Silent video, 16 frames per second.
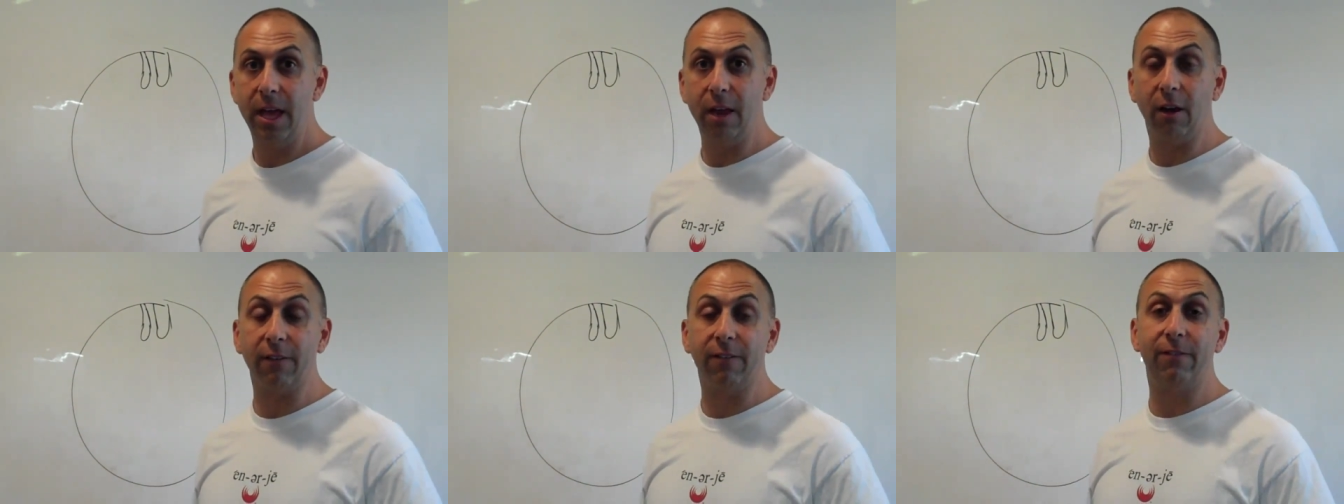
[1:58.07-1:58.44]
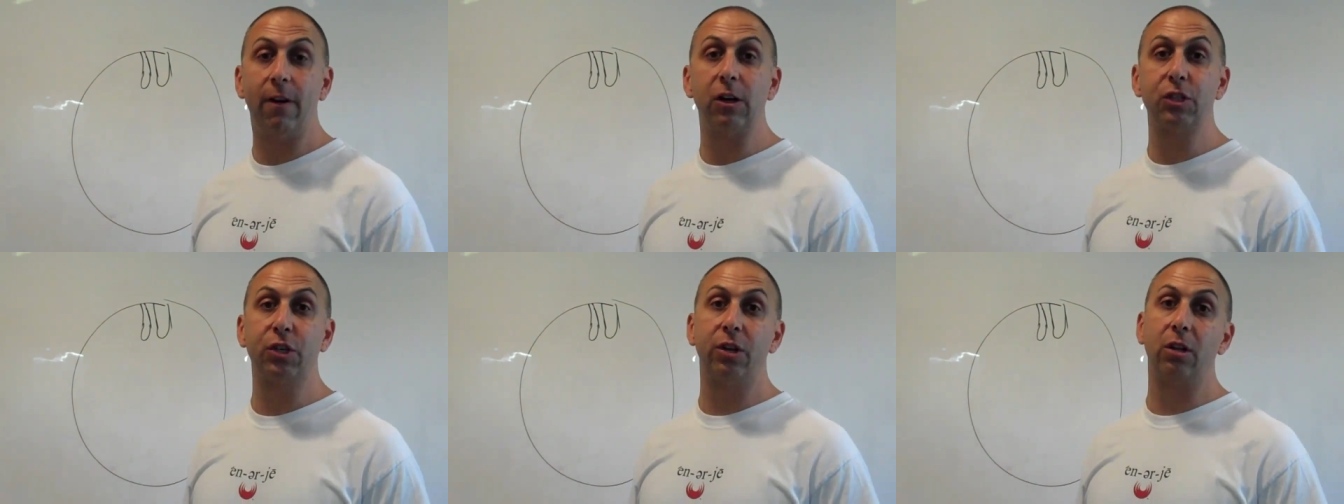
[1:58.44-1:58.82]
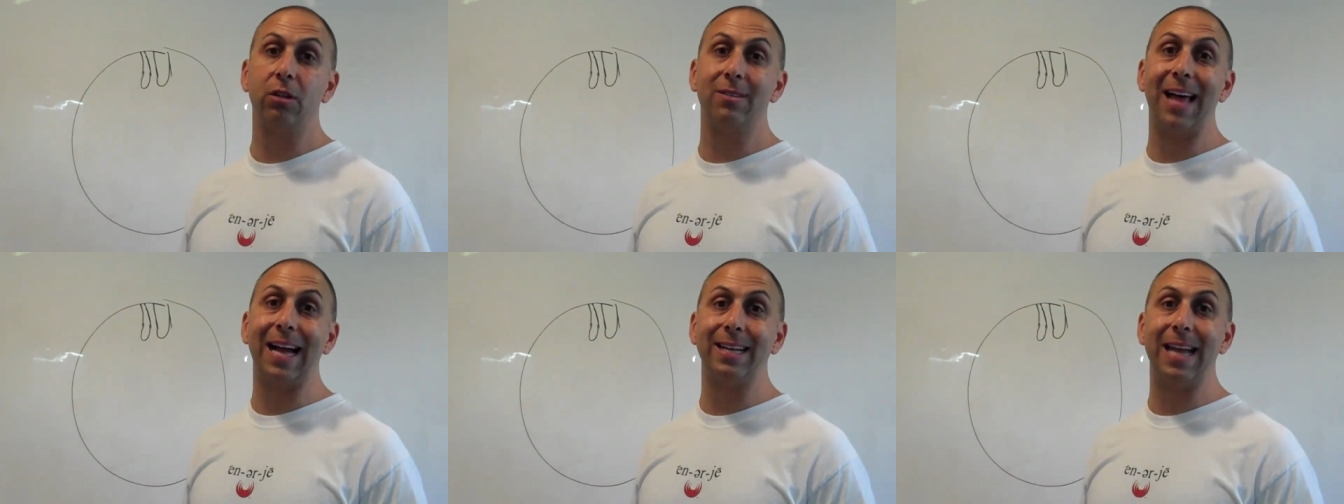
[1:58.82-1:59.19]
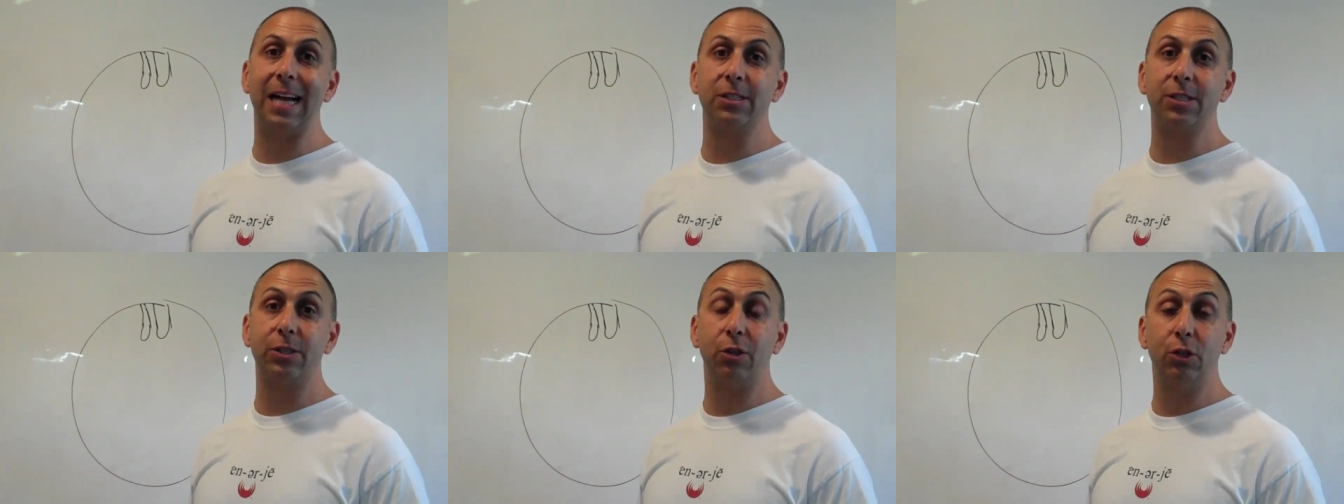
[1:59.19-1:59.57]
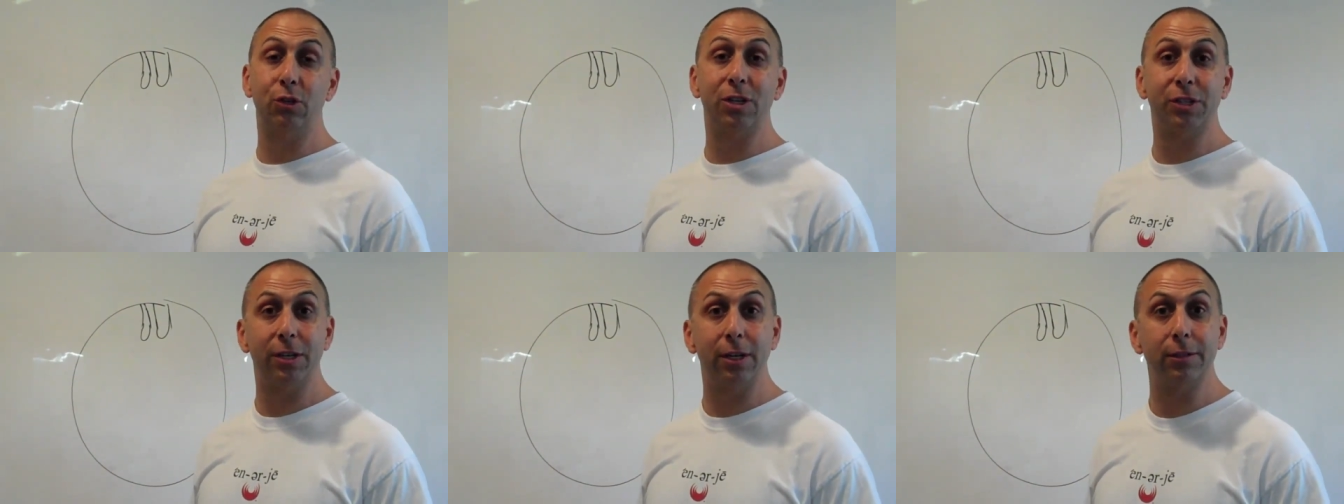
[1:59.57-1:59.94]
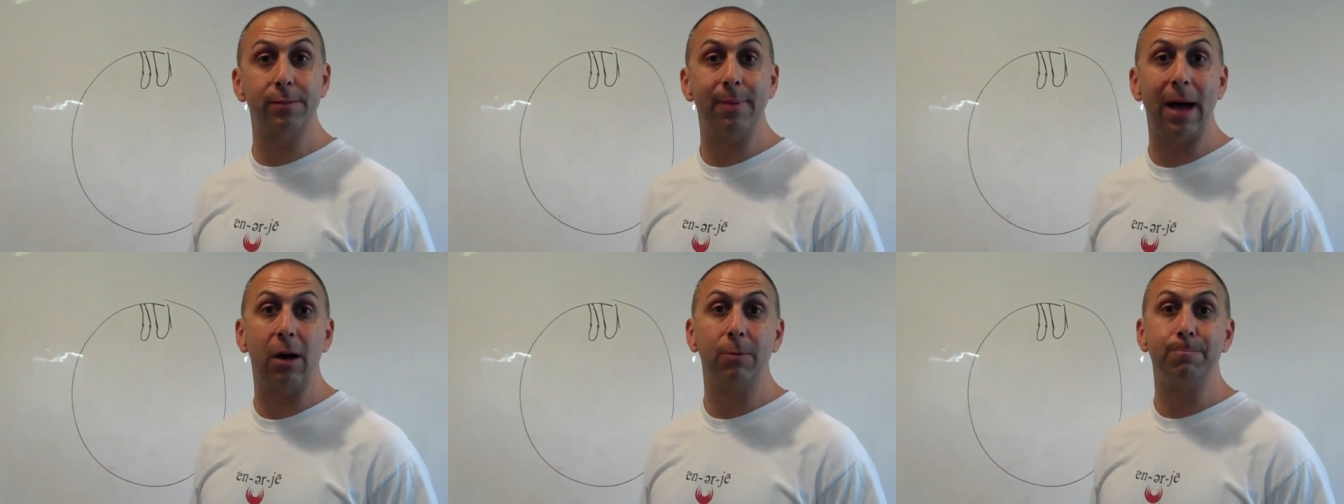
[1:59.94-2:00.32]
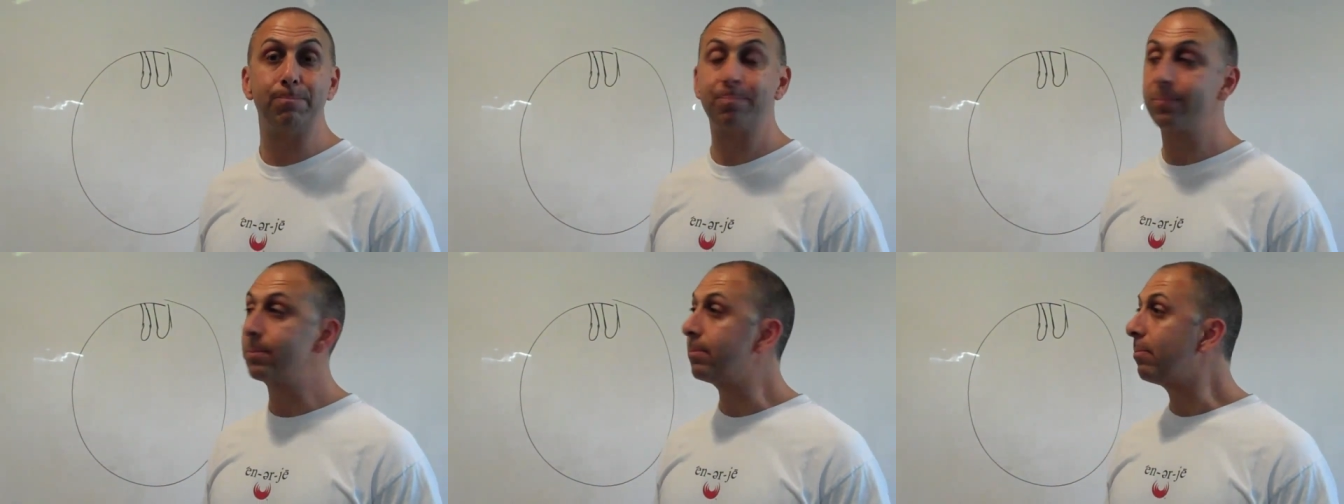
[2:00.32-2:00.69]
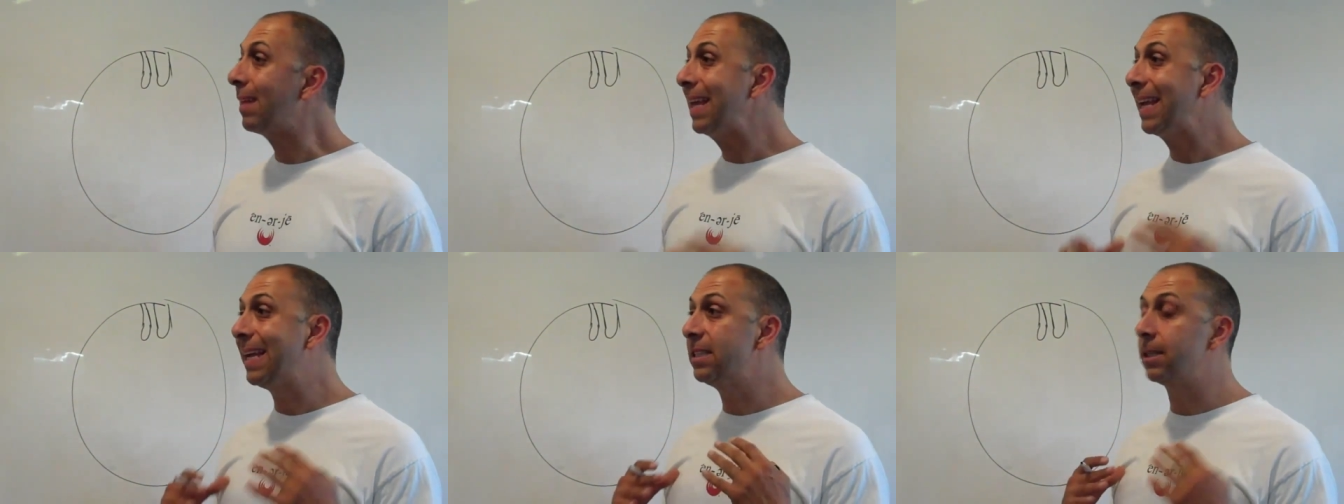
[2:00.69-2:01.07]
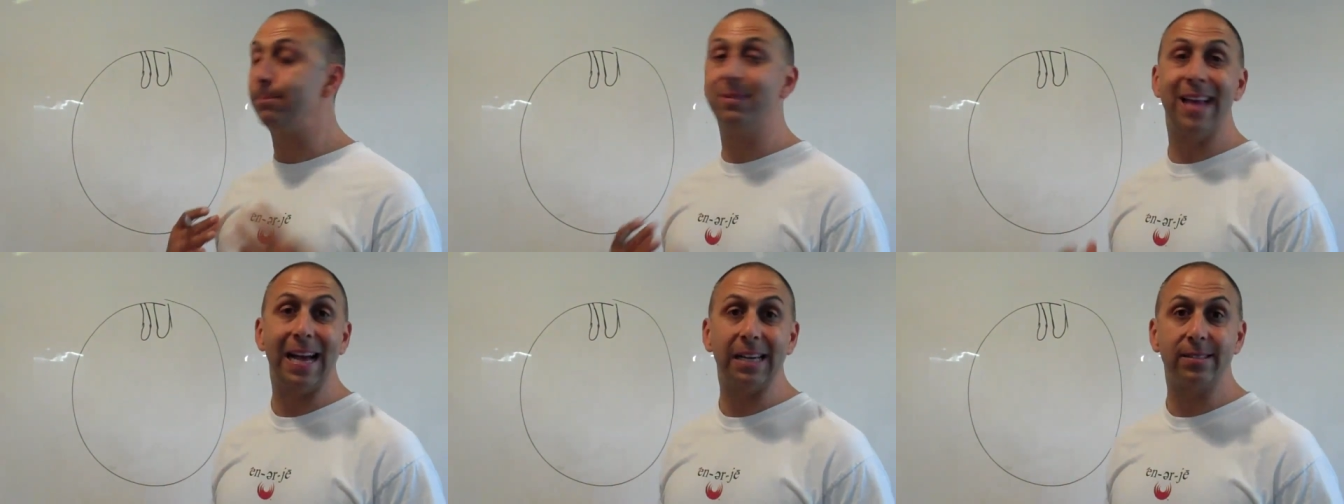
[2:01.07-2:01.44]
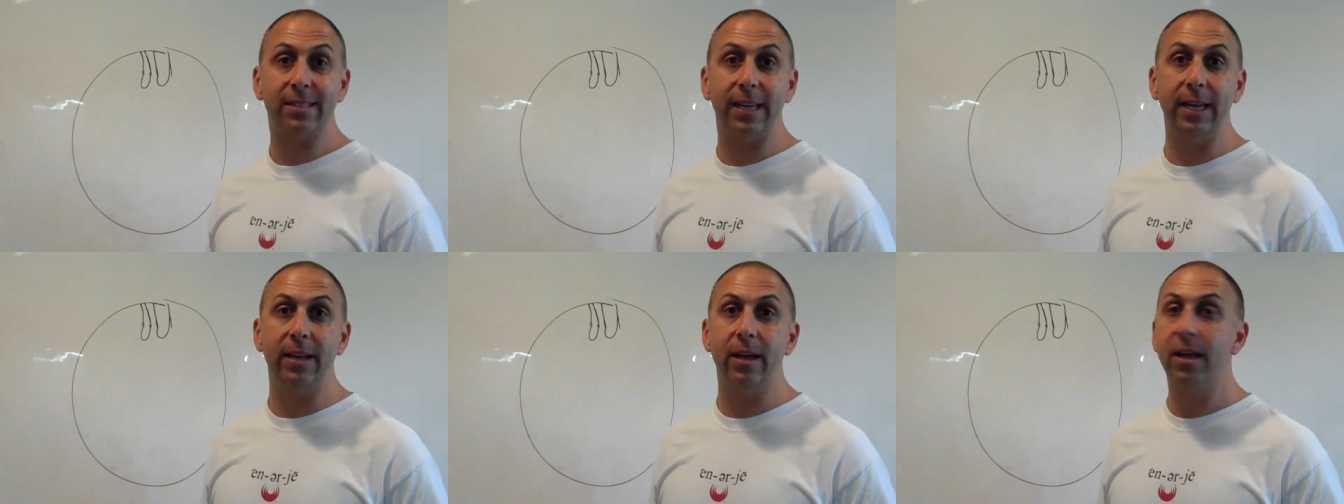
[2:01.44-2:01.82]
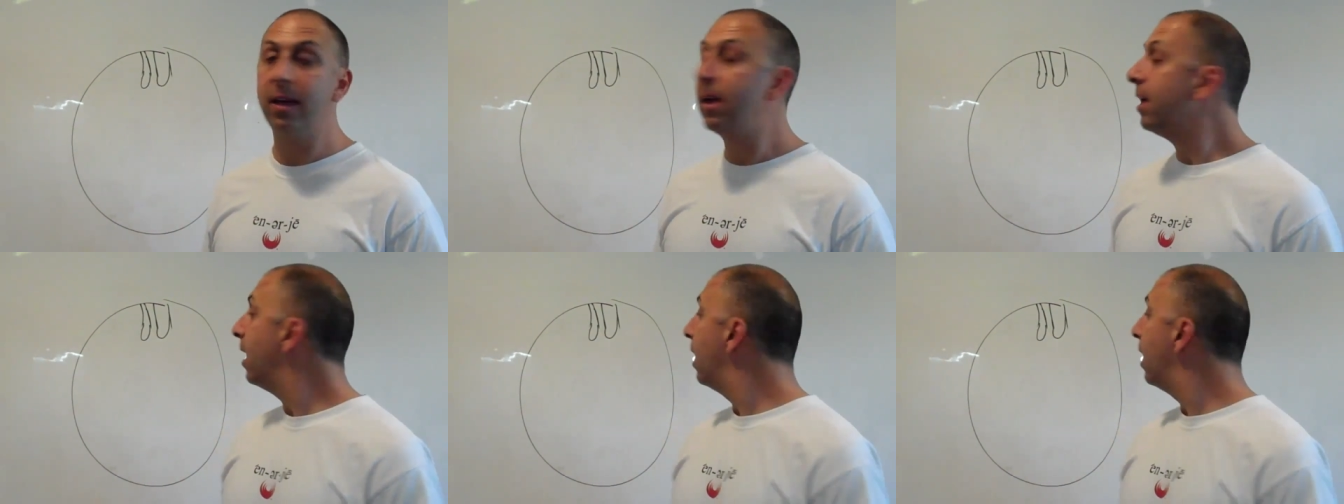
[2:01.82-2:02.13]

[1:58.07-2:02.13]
your functional diagnostic nutritionist about, get some testing,